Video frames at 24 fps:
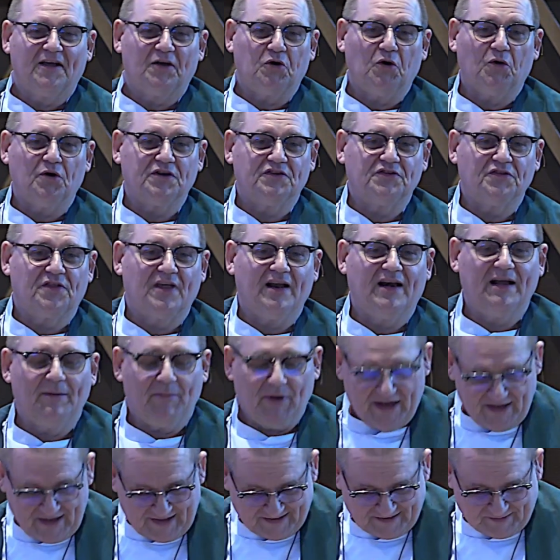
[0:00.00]
going to the
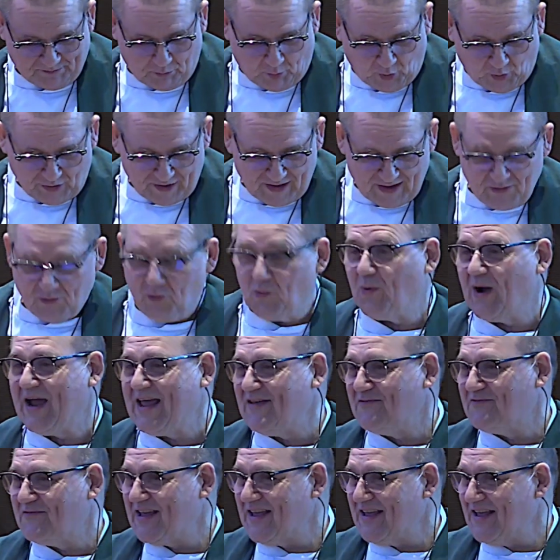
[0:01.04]
Lebanese border,
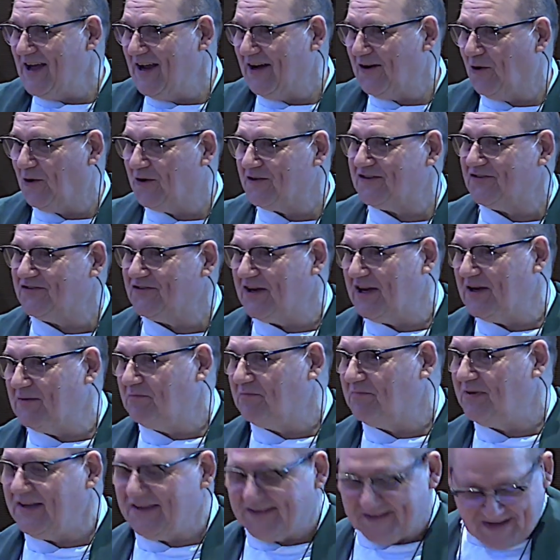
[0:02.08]
waving at
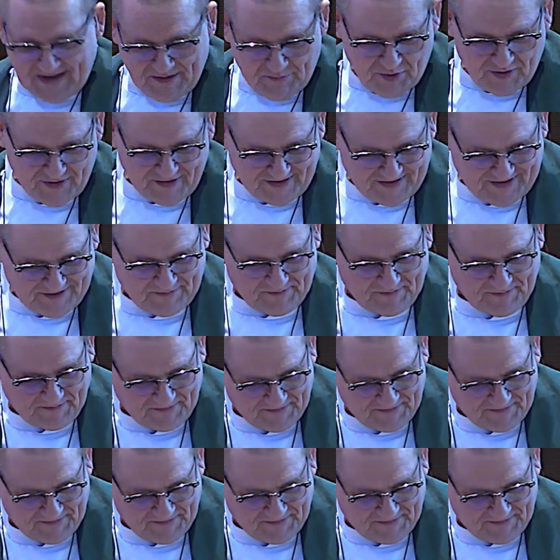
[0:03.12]
Austrian peacekeepers,